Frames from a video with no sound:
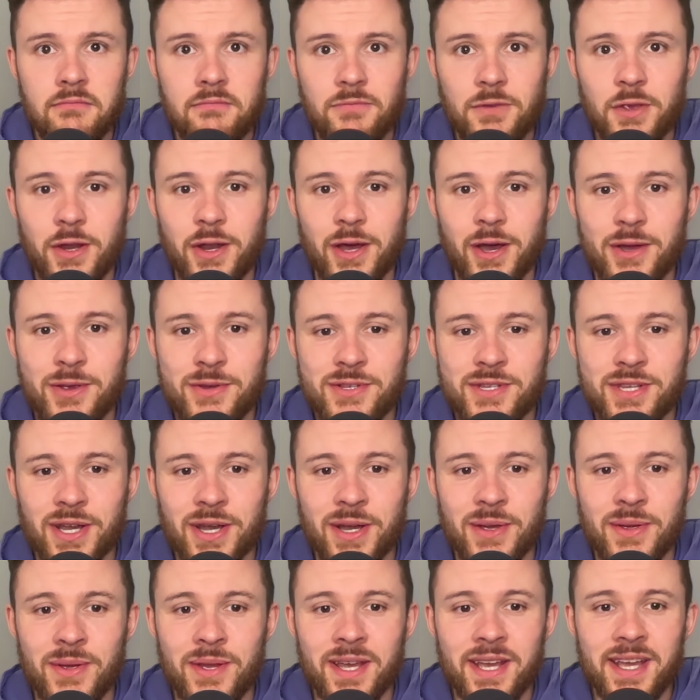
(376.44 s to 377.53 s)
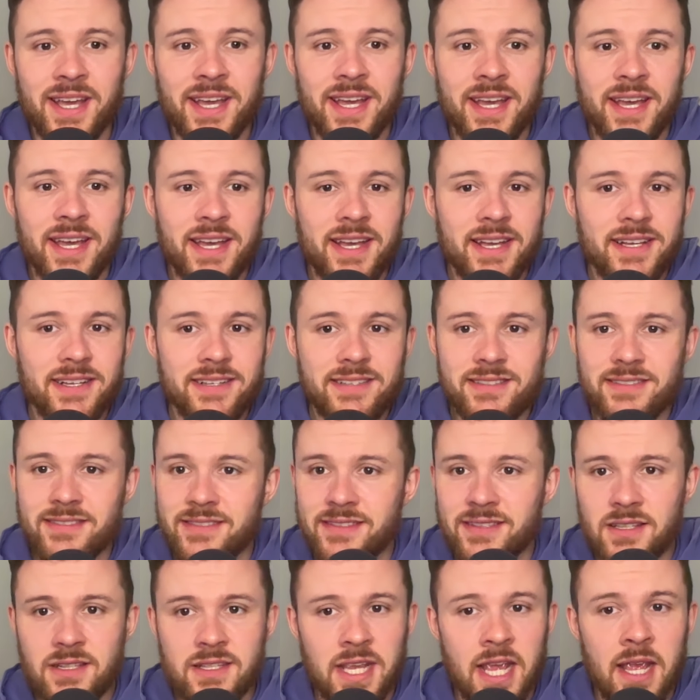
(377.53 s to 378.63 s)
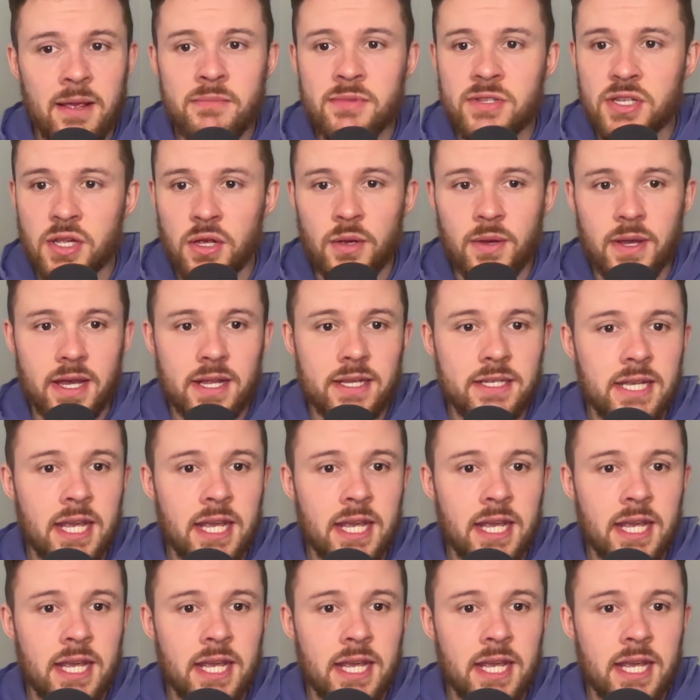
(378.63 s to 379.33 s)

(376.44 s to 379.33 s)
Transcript: You know, so teams do it.